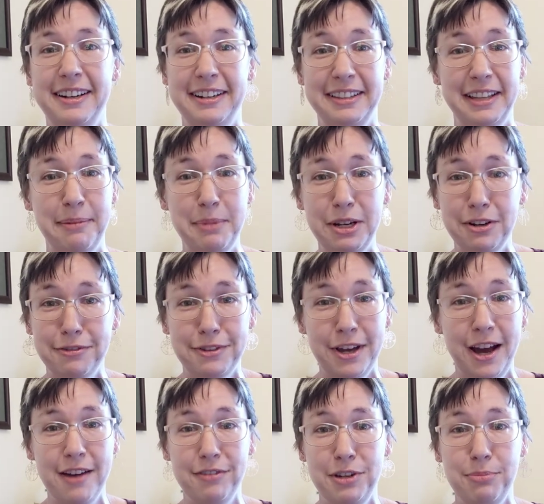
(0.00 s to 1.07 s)
Let me know if
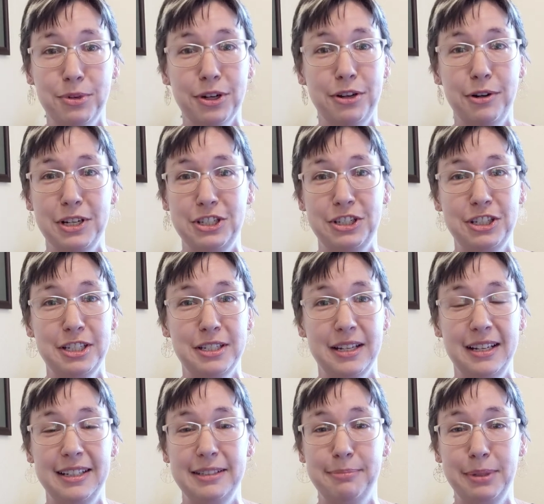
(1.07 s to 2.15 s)
you have any more questions
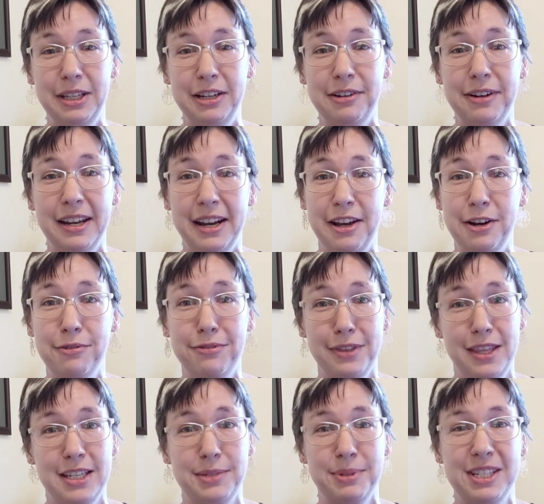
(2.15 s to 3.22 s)
below, and I hope
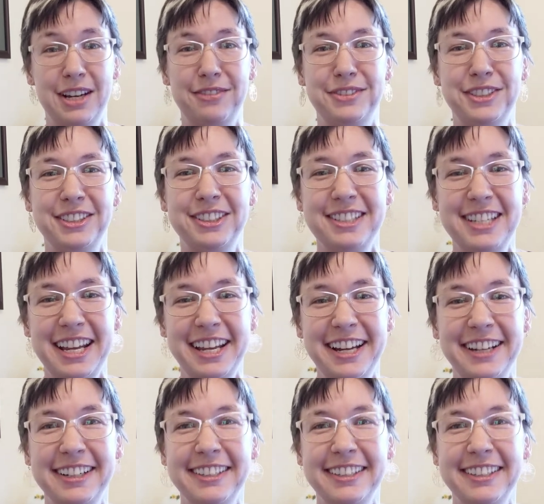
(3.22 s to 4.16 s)
that this was helpful. Take care.